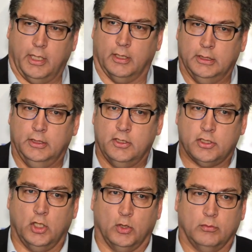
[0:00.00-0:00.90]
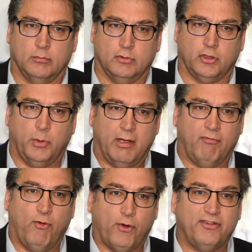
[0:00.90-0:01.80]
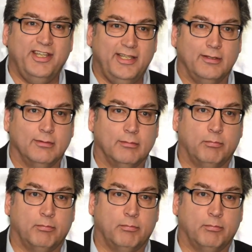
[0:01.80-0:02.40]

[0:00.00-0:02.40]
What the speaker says: Yeah. So we have 40